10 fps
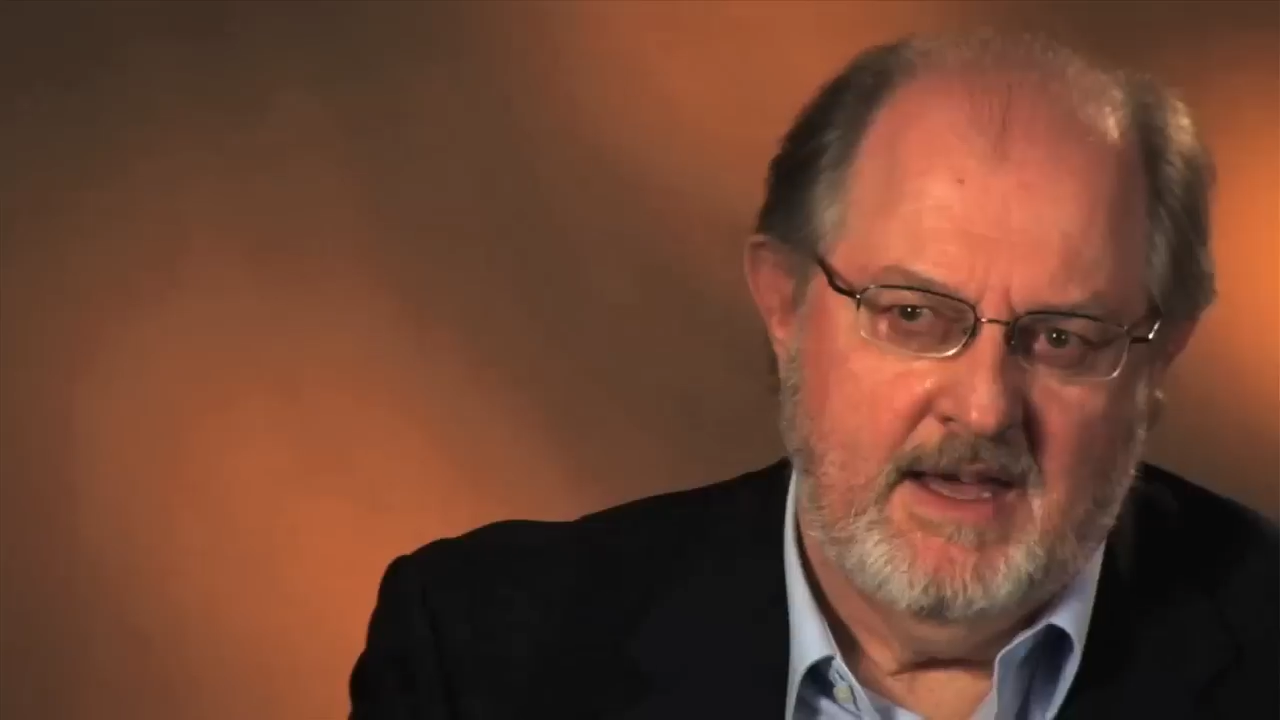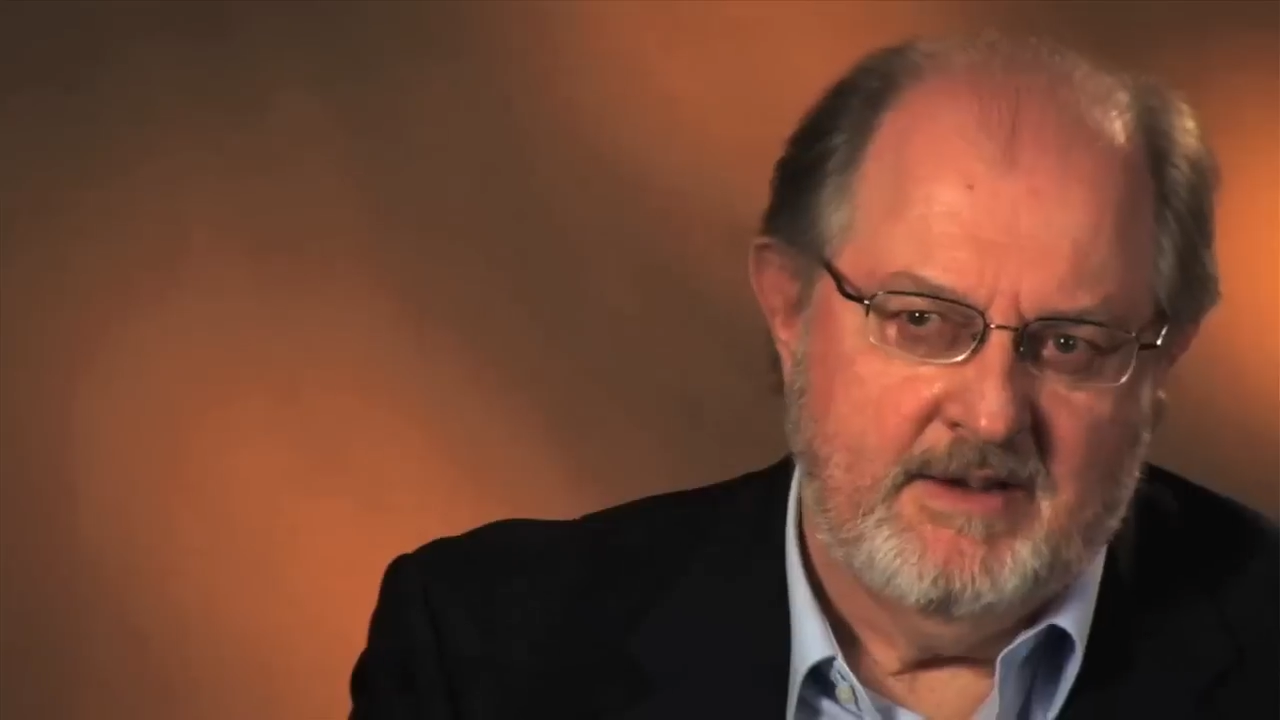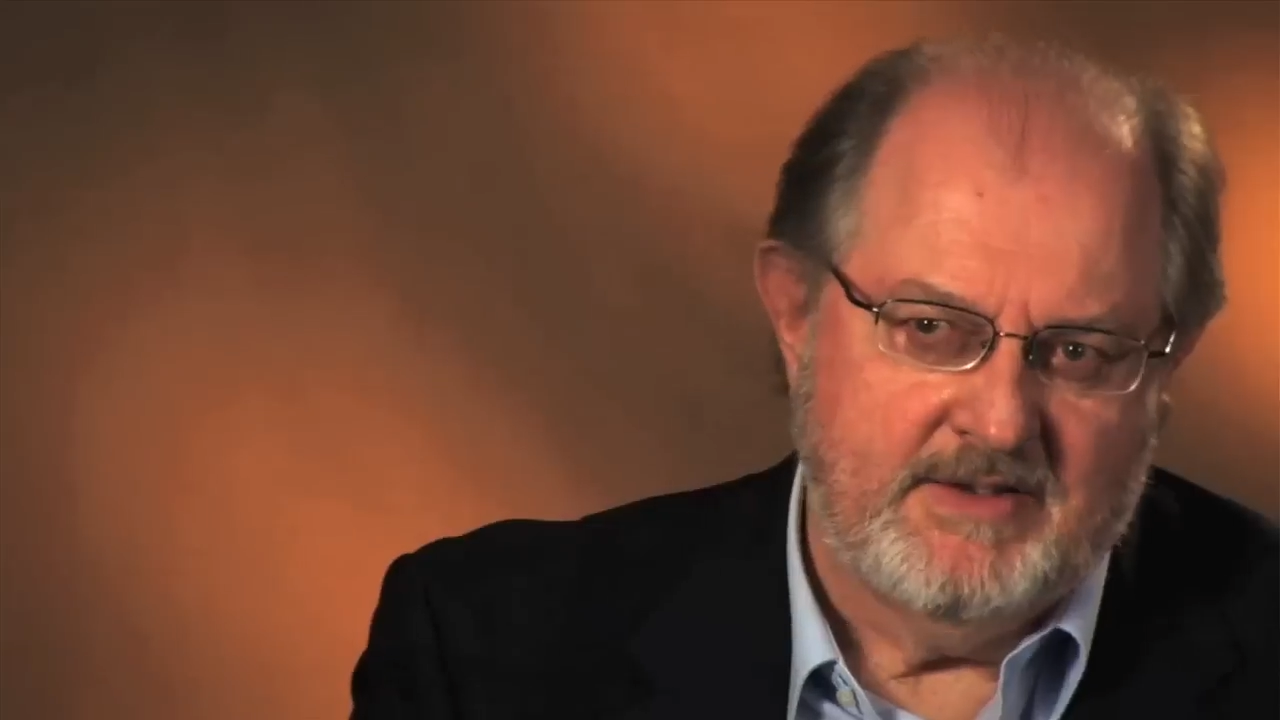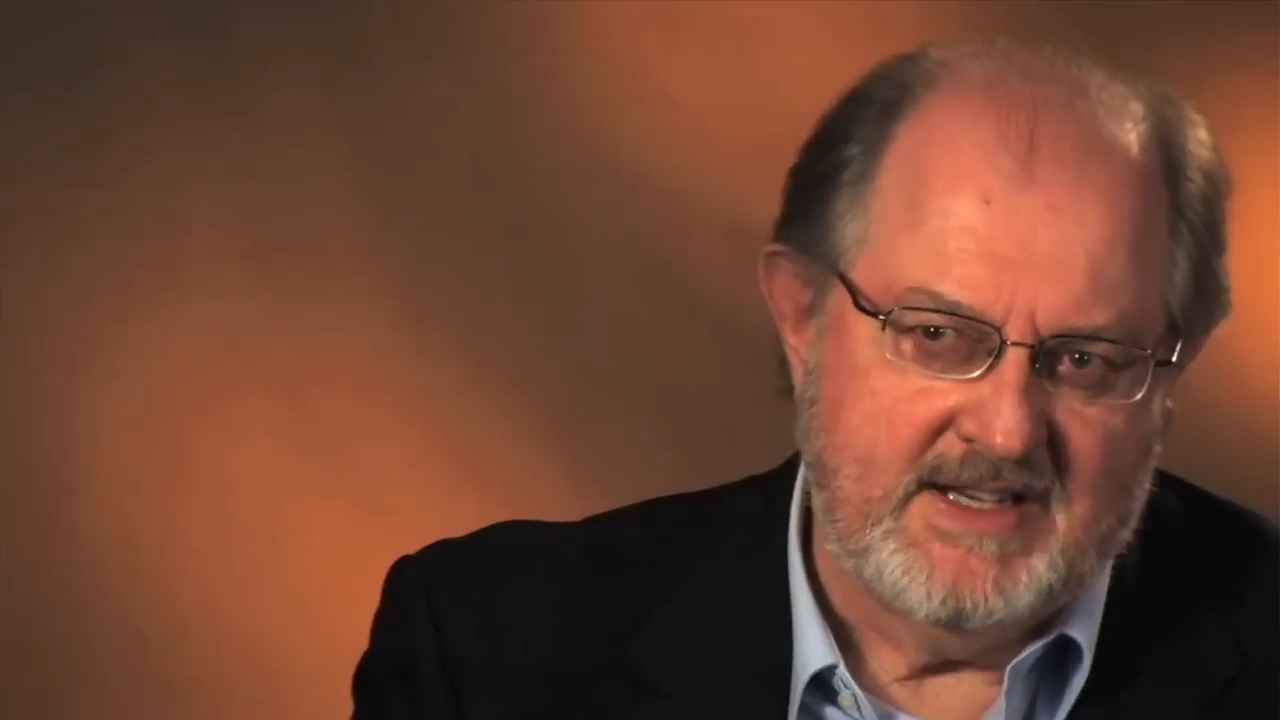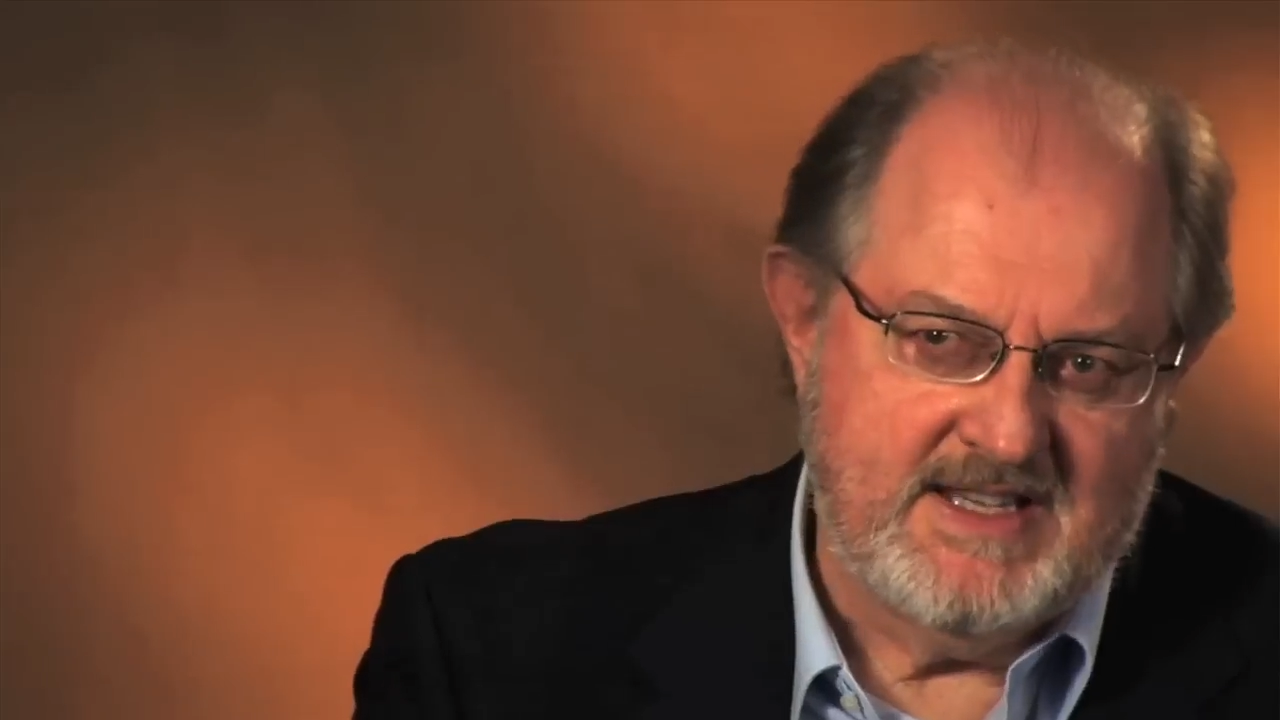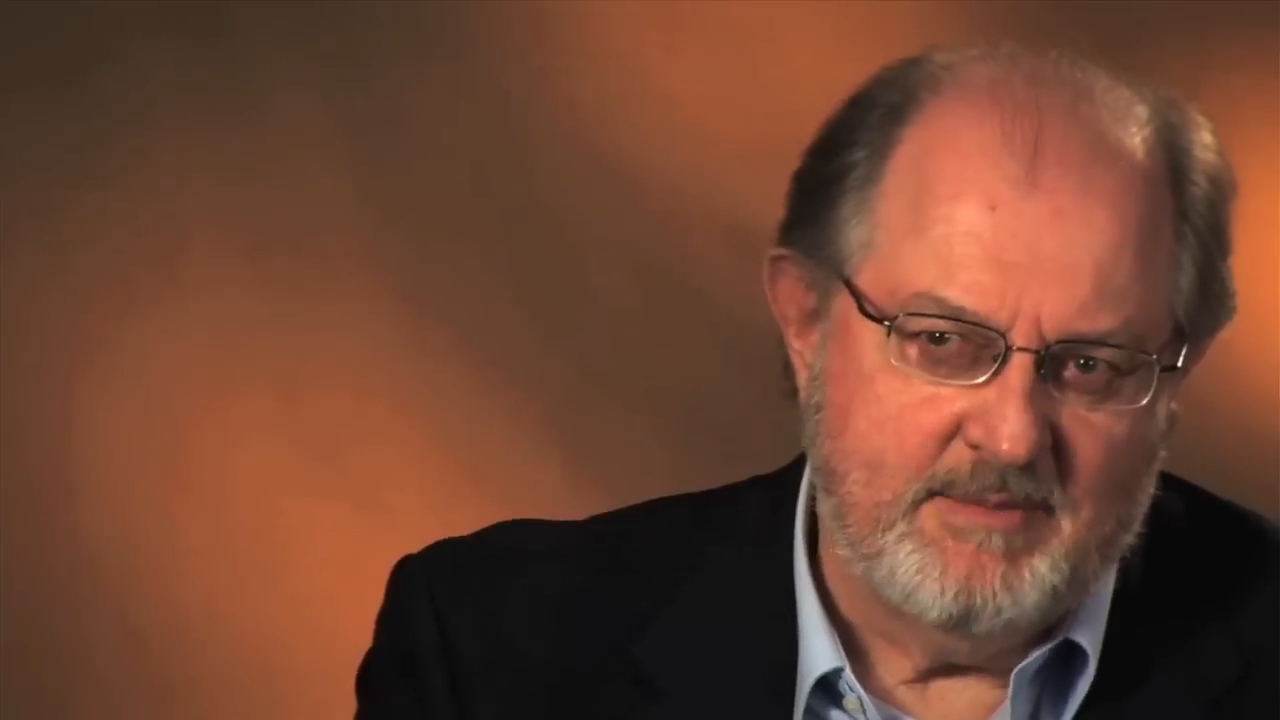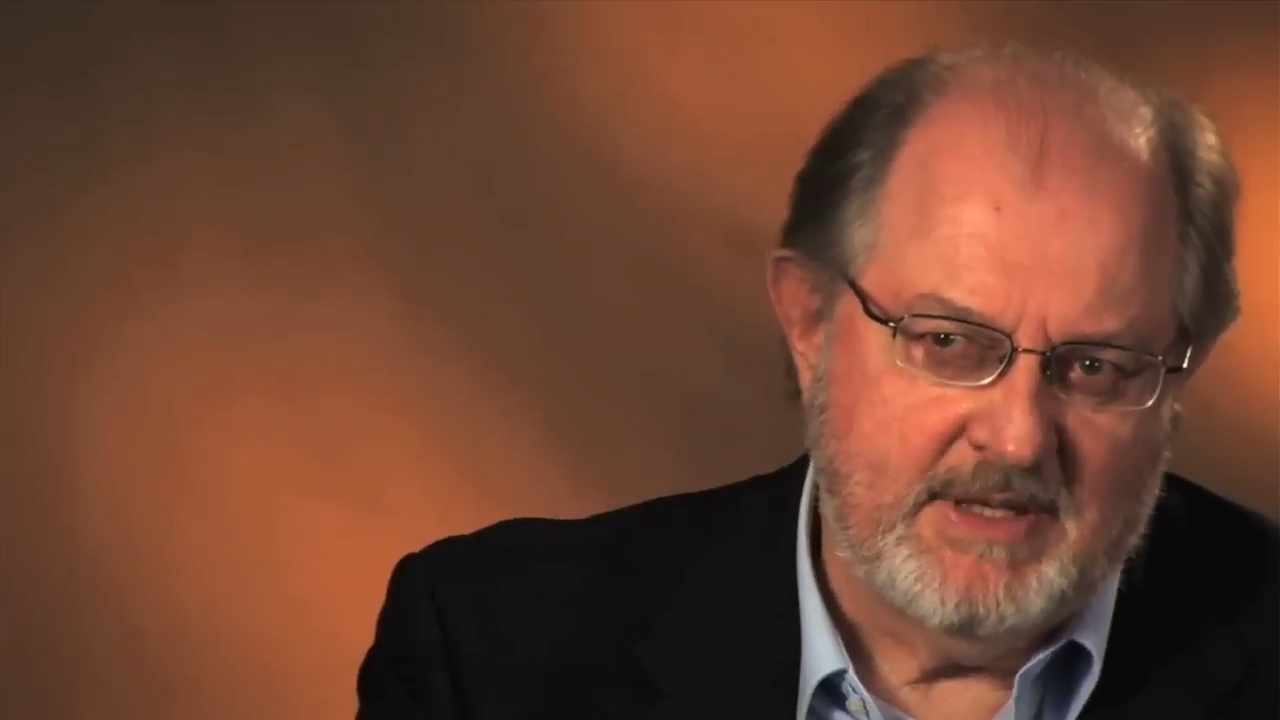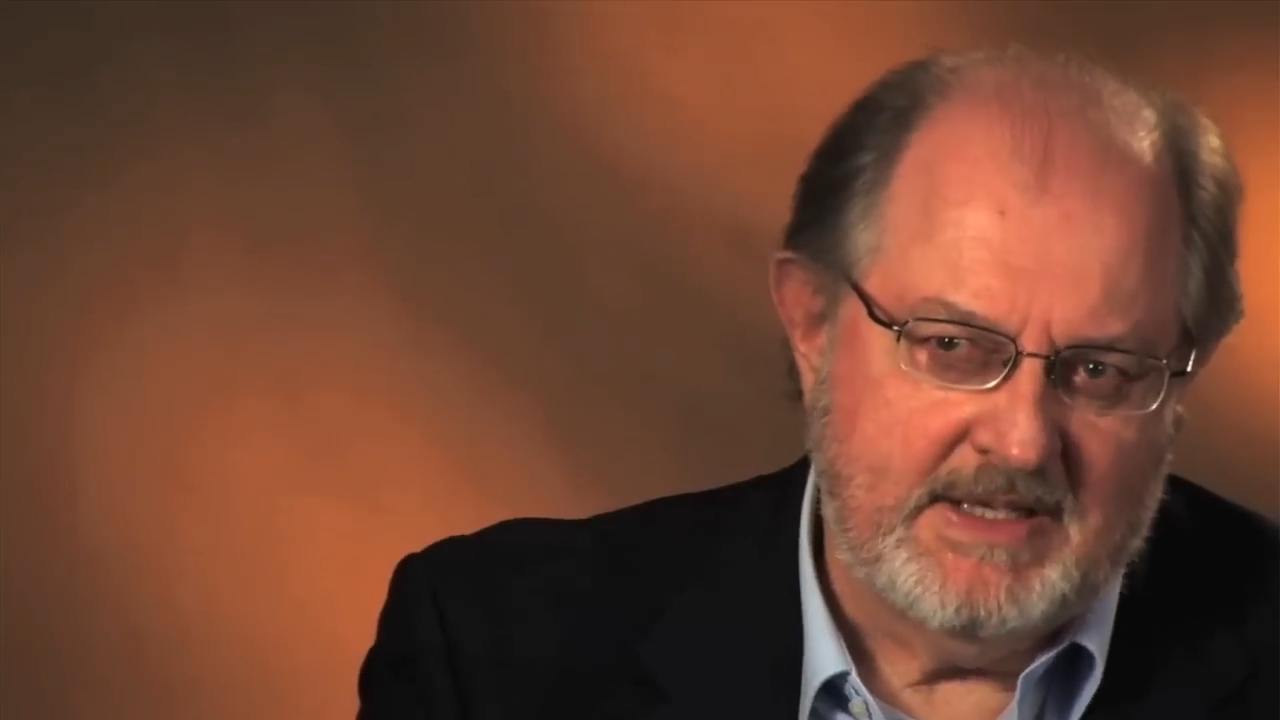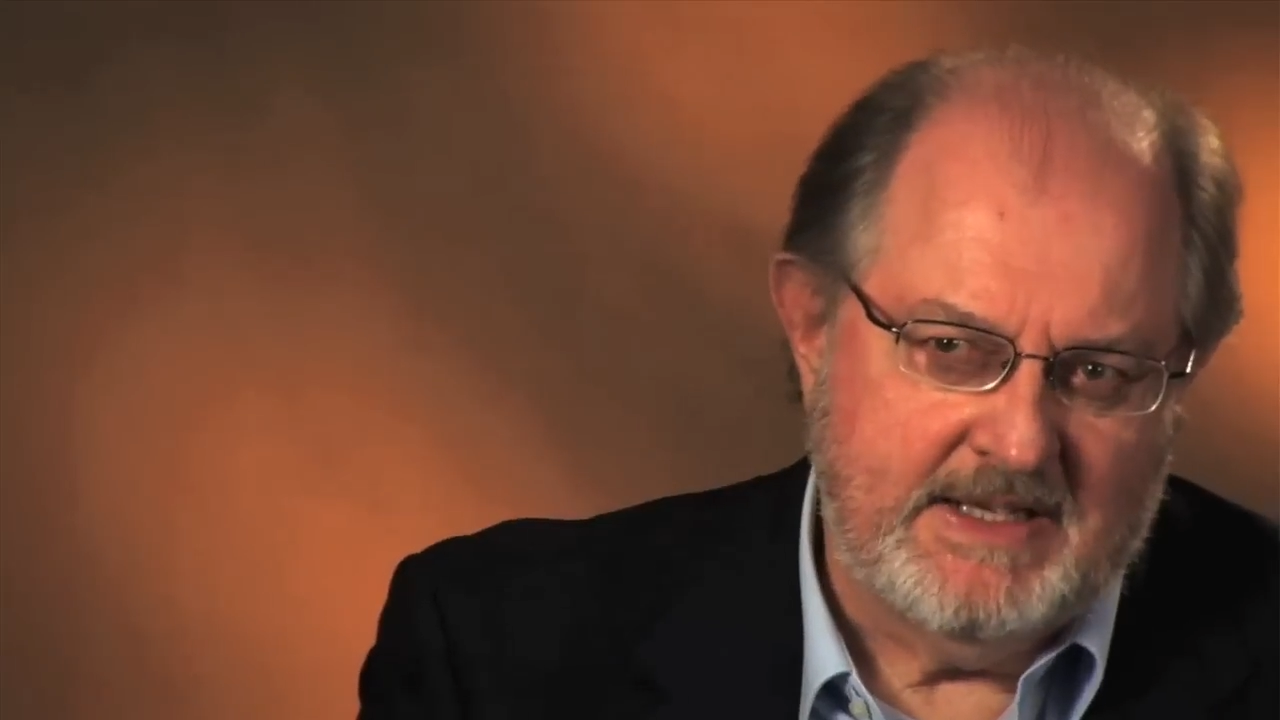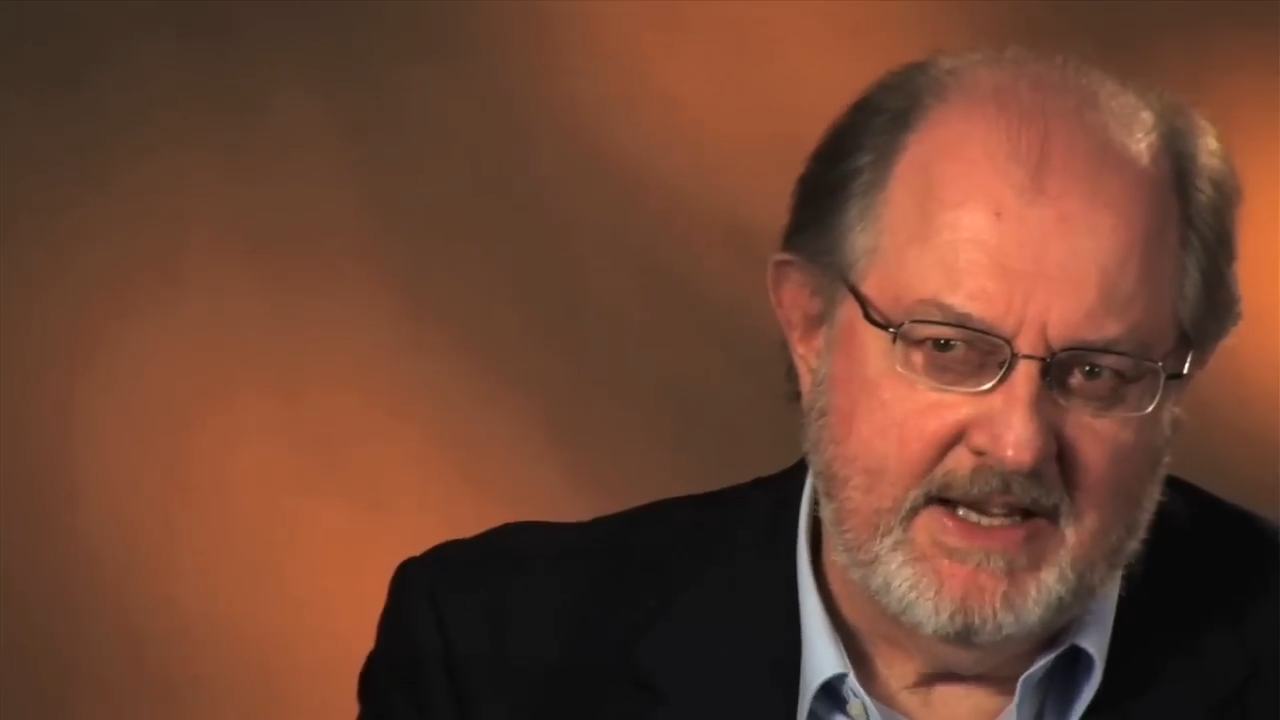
For example,